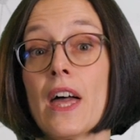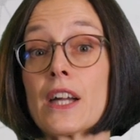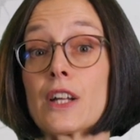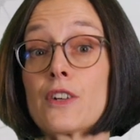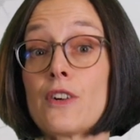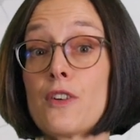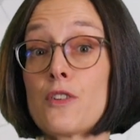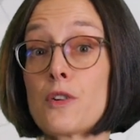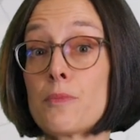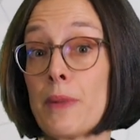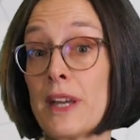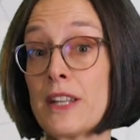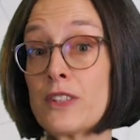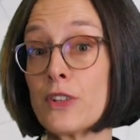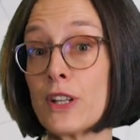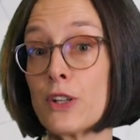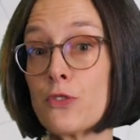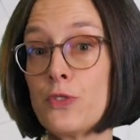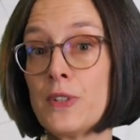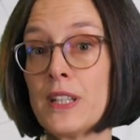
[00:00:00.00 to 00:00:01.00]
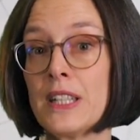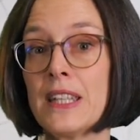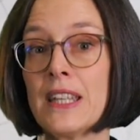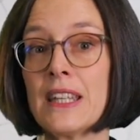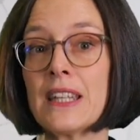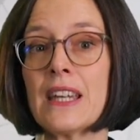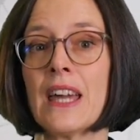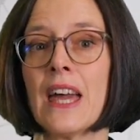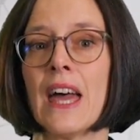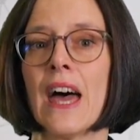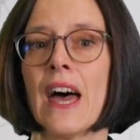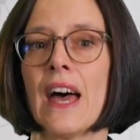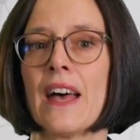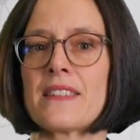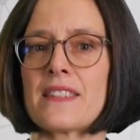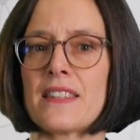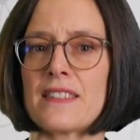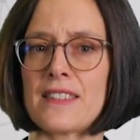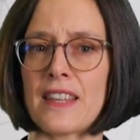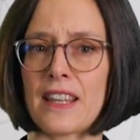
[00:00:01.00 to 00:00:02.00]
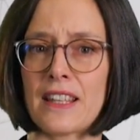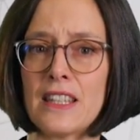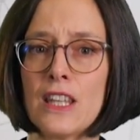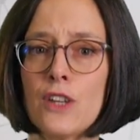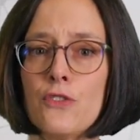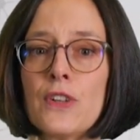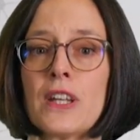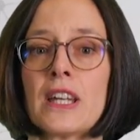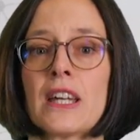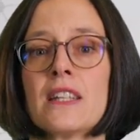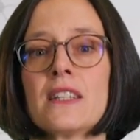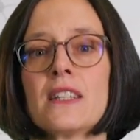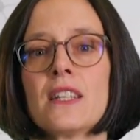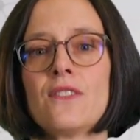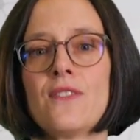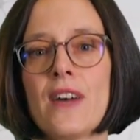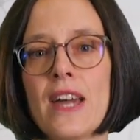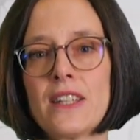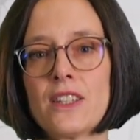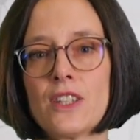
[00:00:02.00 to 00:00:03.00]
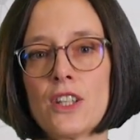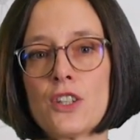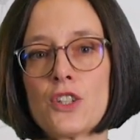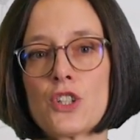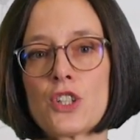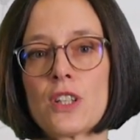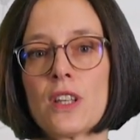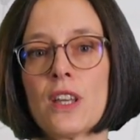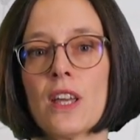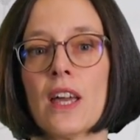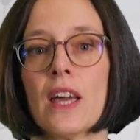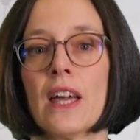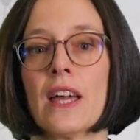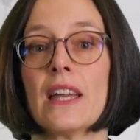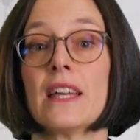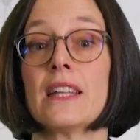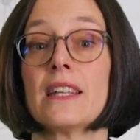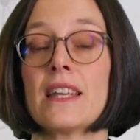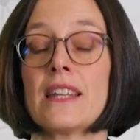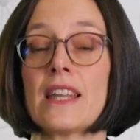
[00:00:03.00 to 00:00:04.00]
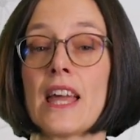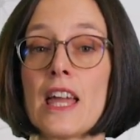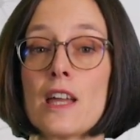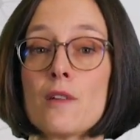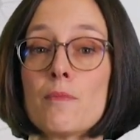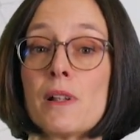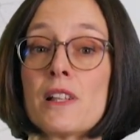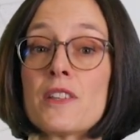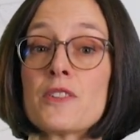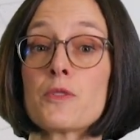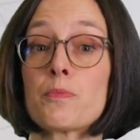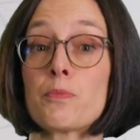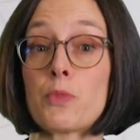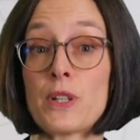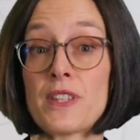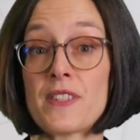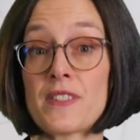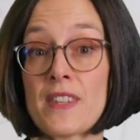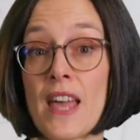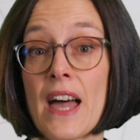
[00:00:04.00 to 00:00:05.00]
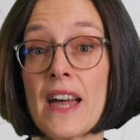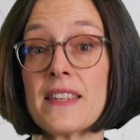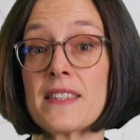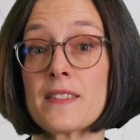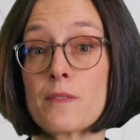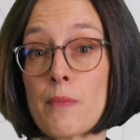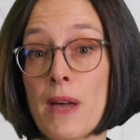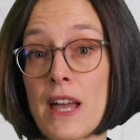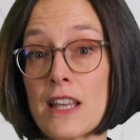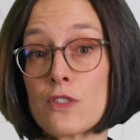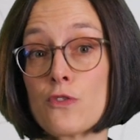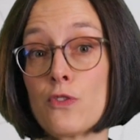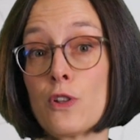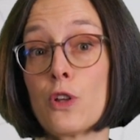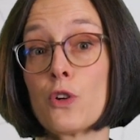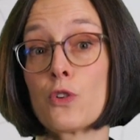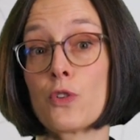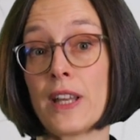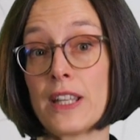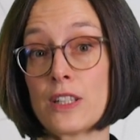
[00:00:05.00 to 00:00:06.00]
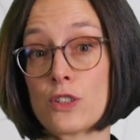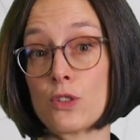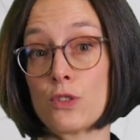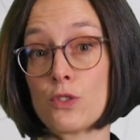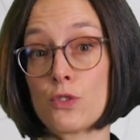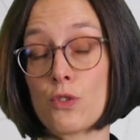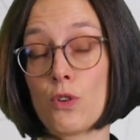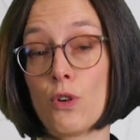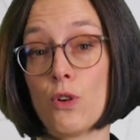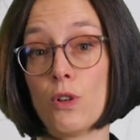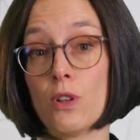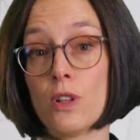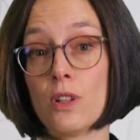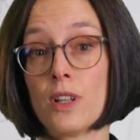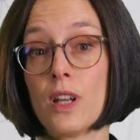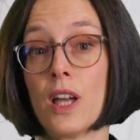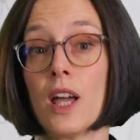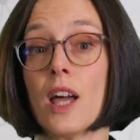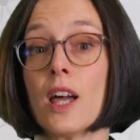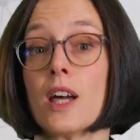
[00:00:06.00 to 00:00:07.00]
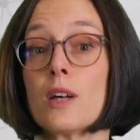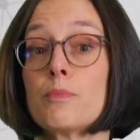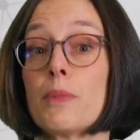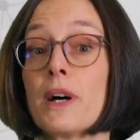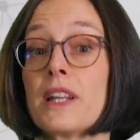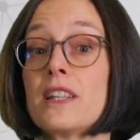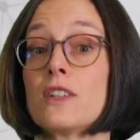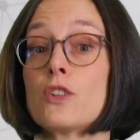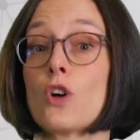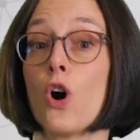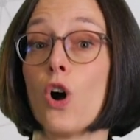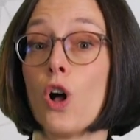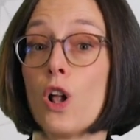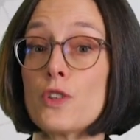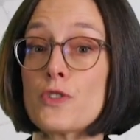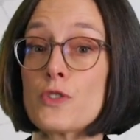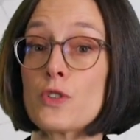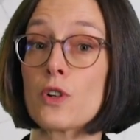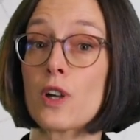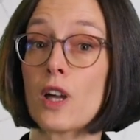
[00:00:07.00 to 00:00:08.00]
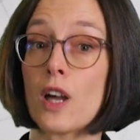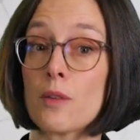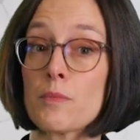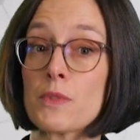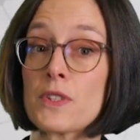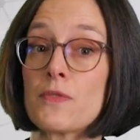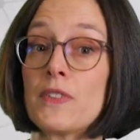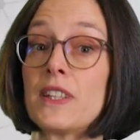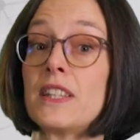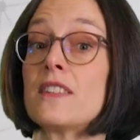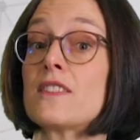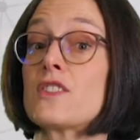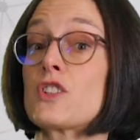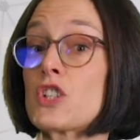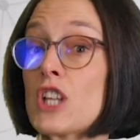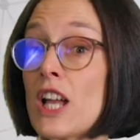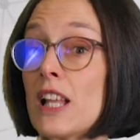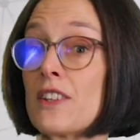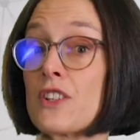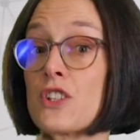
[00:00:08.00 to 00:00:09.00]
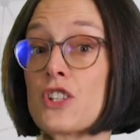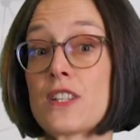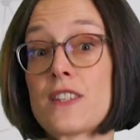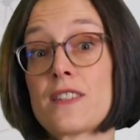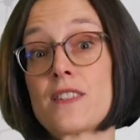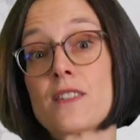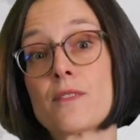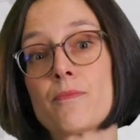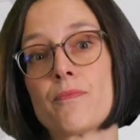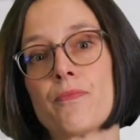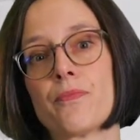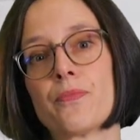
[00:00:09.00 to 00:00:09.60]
Gravimetric feeding has a significant advantage. It enables precise mass flow rate control, but it also comes with its challenges.